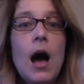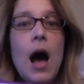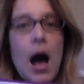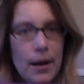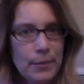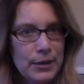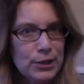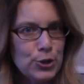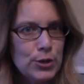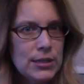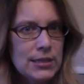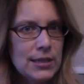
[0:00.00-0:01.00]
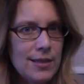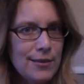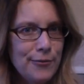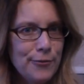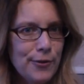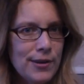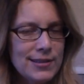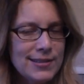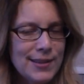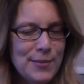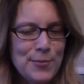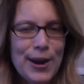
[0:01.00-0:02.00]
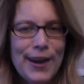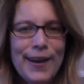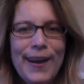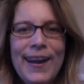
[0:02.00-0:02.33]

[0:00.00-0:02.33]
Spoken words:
I'll make sure he's on the front somewhere.